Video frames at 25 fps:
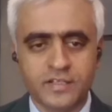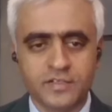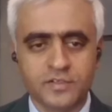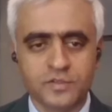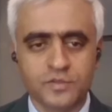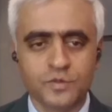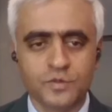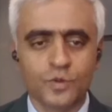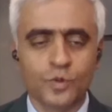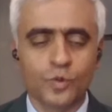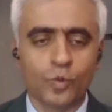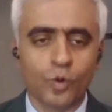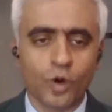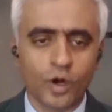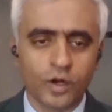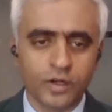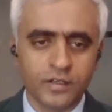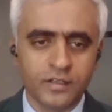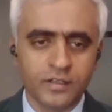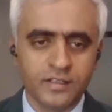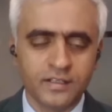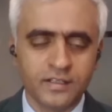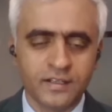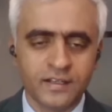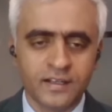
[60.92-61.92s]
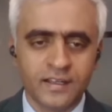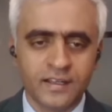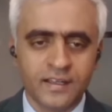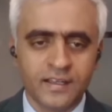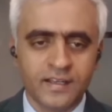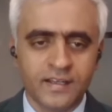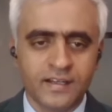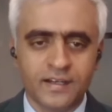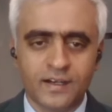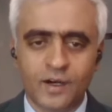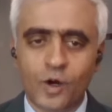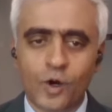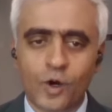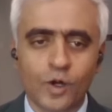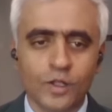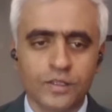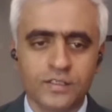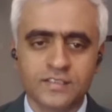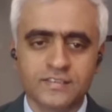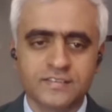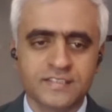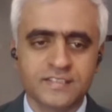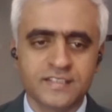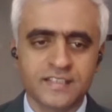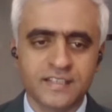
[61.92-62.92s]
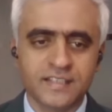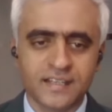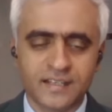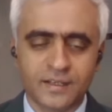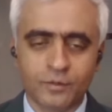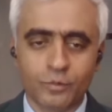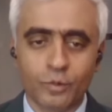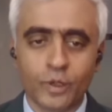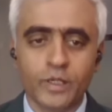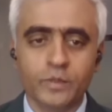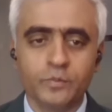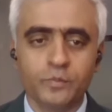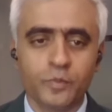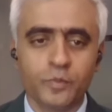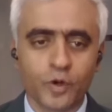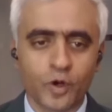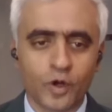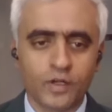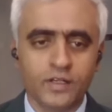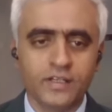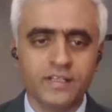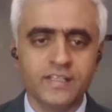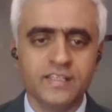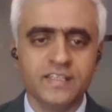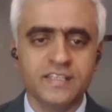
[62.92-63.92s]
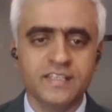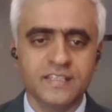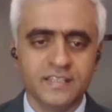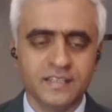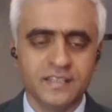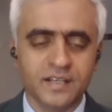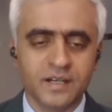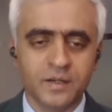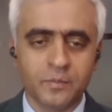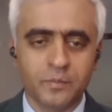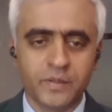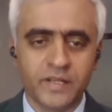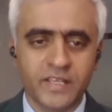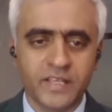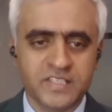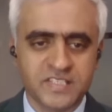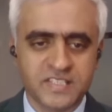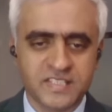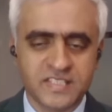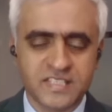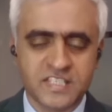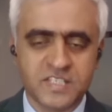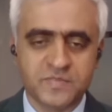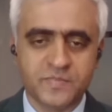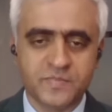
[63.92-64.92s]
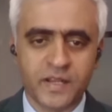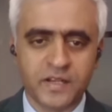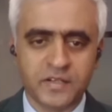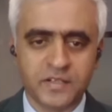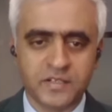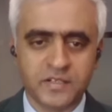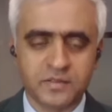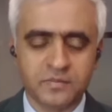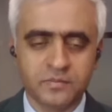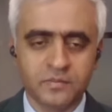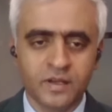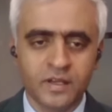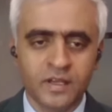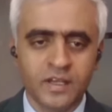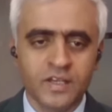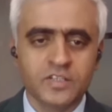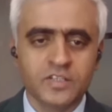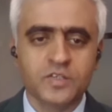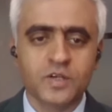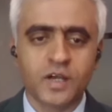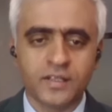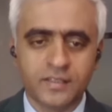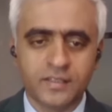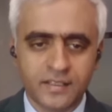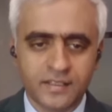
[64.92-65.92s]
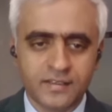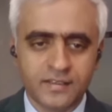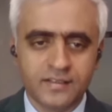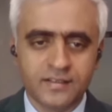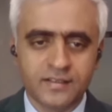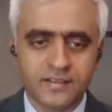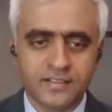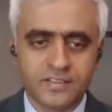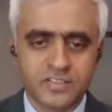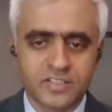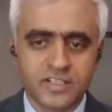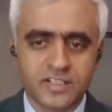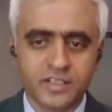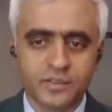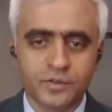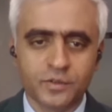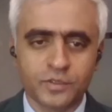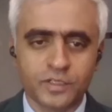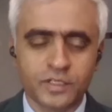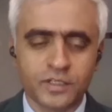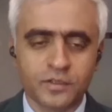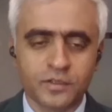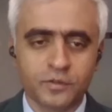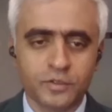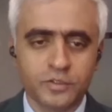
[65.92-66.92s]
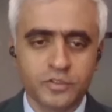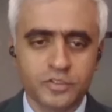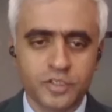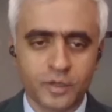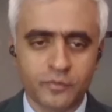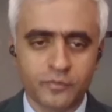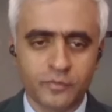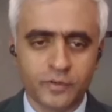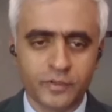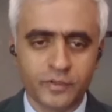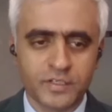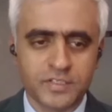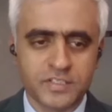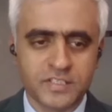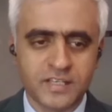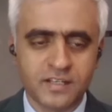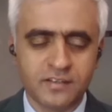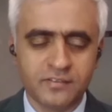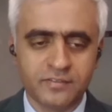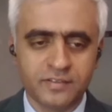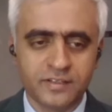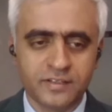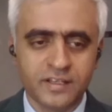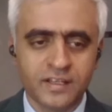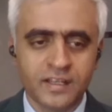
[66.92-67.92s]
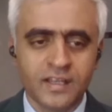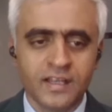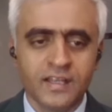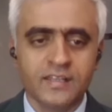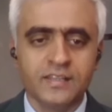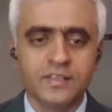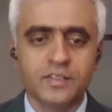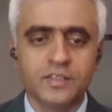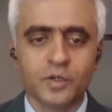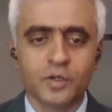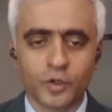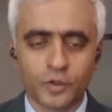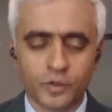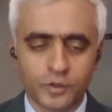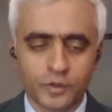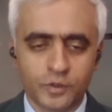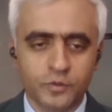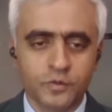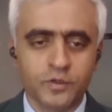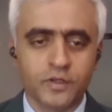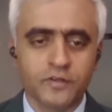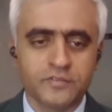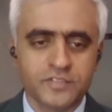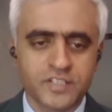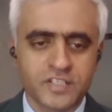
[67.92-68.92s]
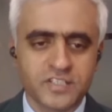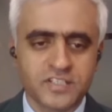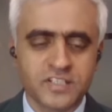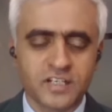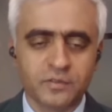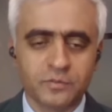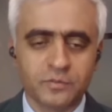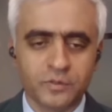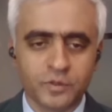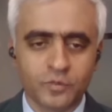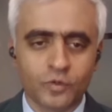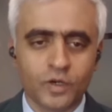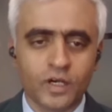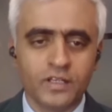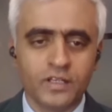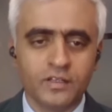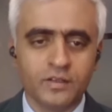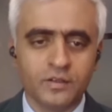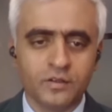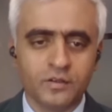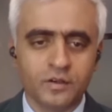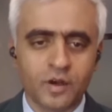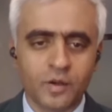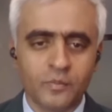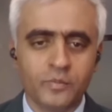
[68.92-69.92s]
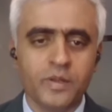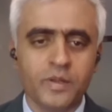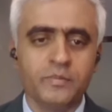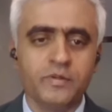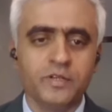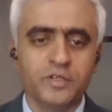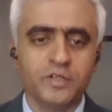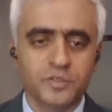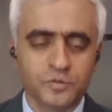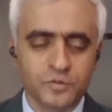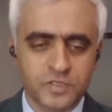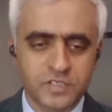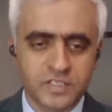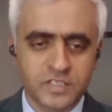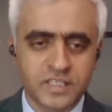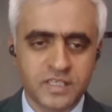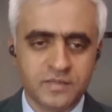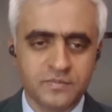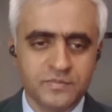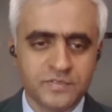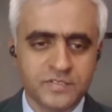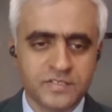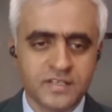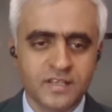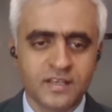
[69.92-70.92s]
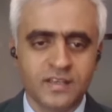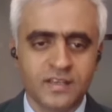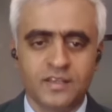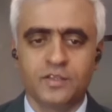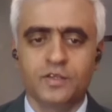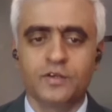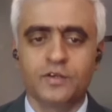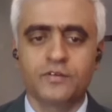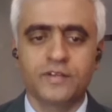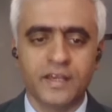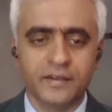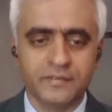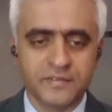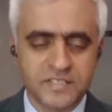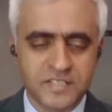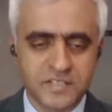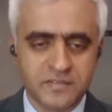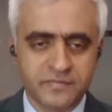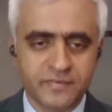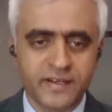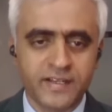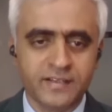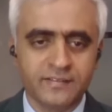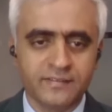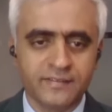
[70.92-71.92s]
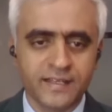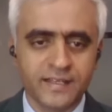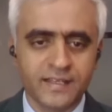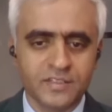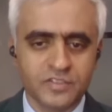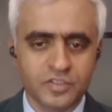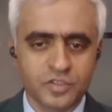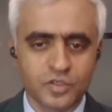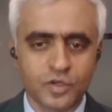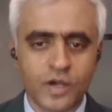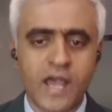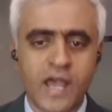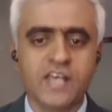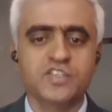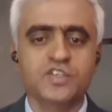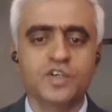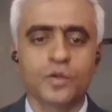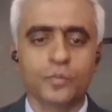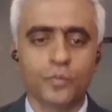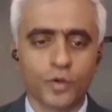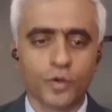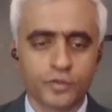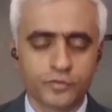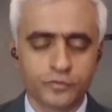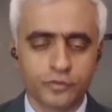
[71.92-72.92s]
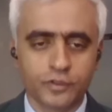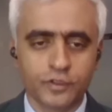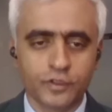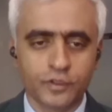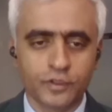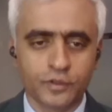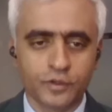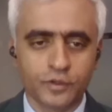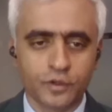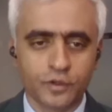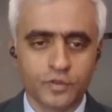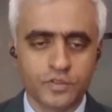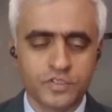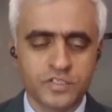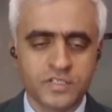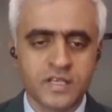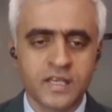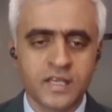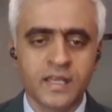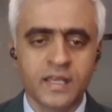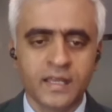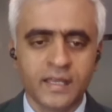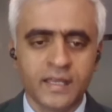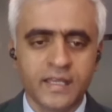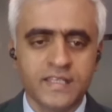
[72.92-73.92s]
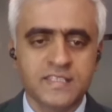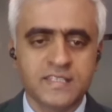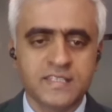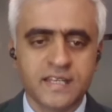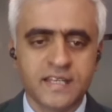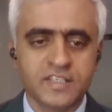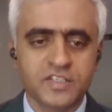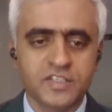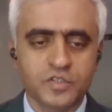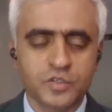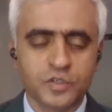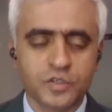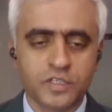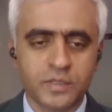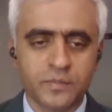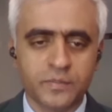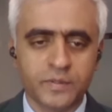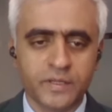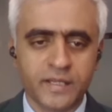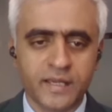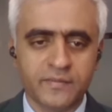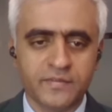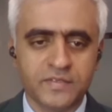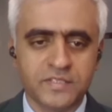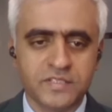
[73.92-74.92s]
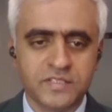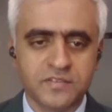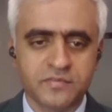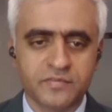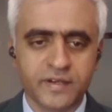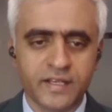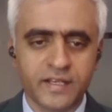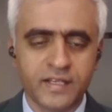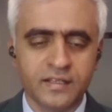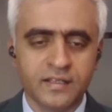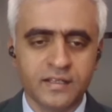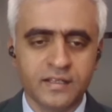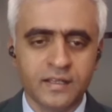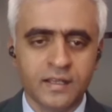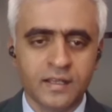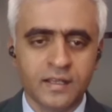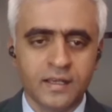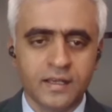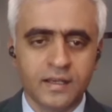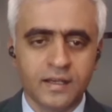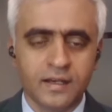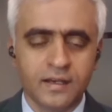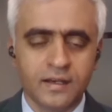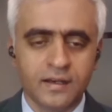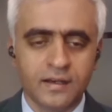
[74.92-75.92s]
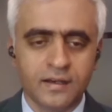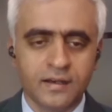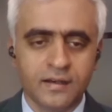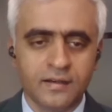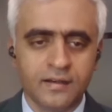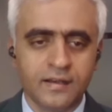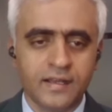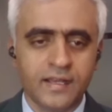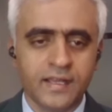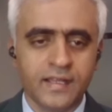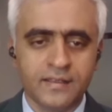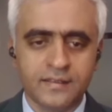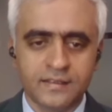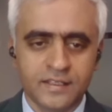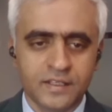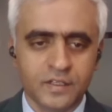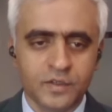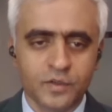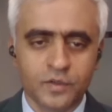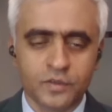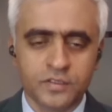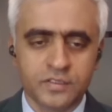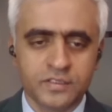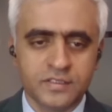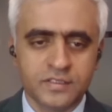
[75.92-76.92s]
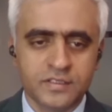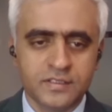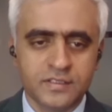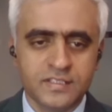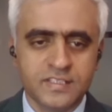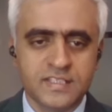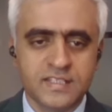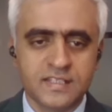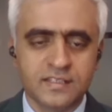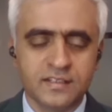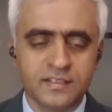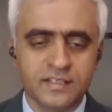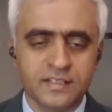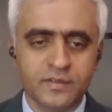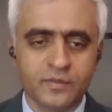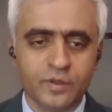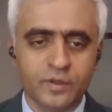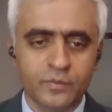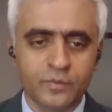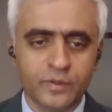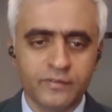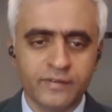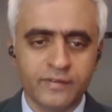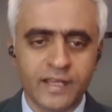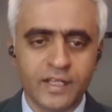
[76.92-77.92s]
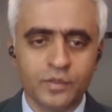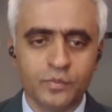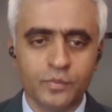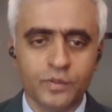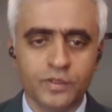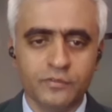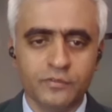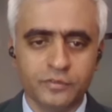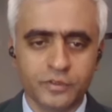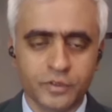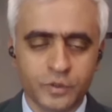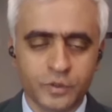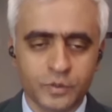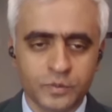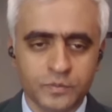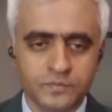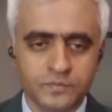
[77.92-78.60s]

to Quant. Uh, all the three are quite broadly uh, placed in the spectrum. So I think, uh, Chinna, you've done a good job for yourself, though you could have just done with one or maybe two schemes. You've diversified well. So as your portfolio grows, it's nice to keep it diversified. Uh, and, you know, this learning will be valuable for you.